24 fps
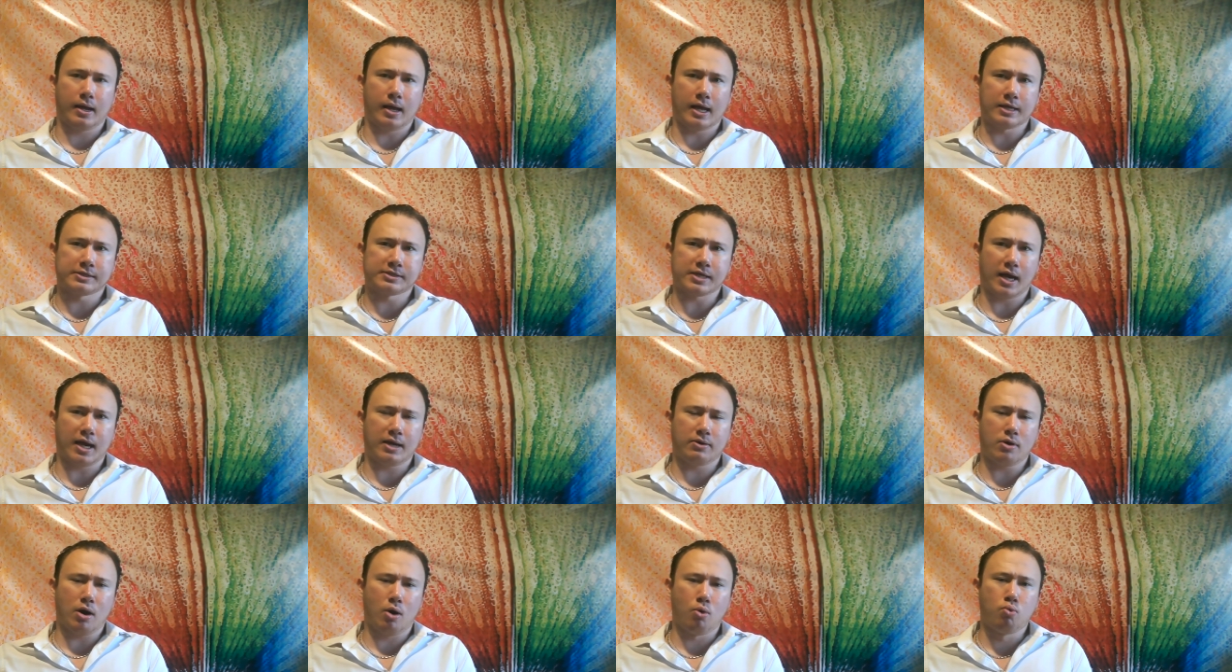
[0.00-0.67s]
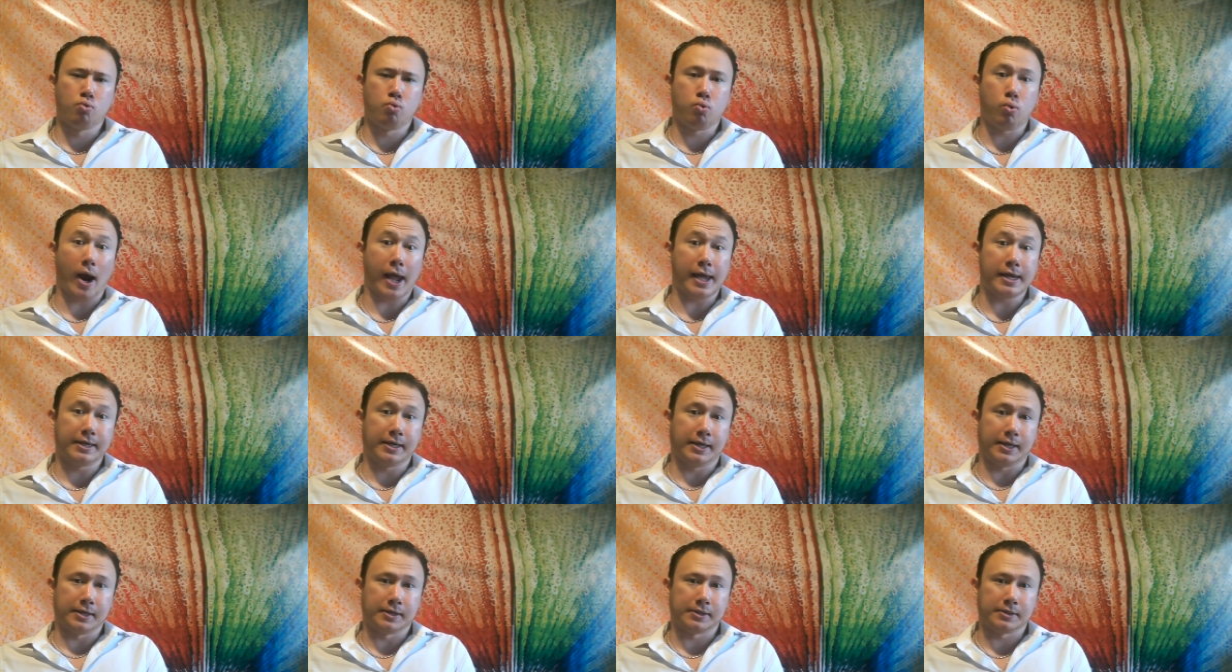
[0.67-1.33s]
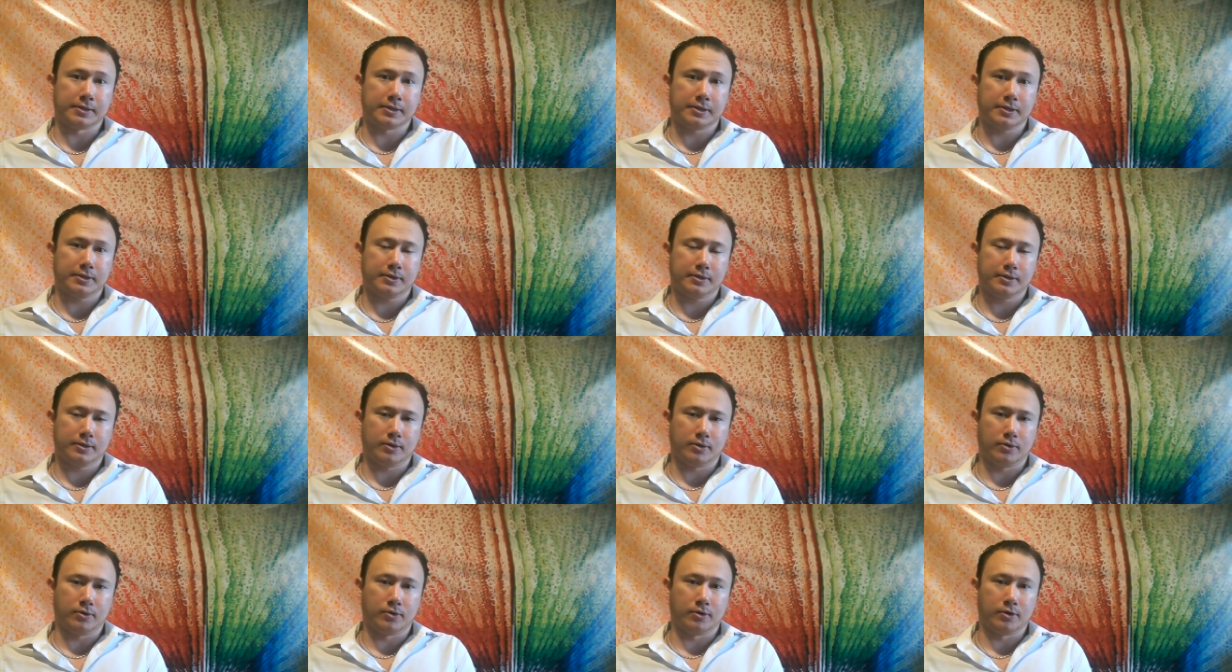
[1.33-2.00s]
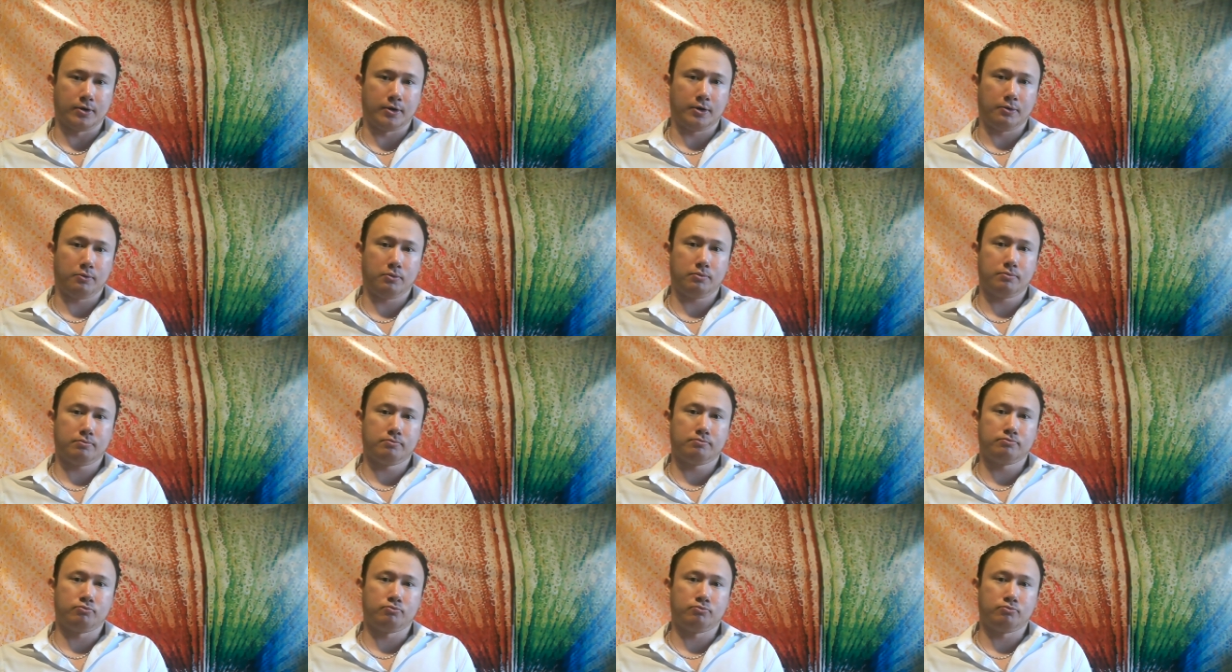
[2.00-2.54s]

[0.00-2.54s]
as I awakened, or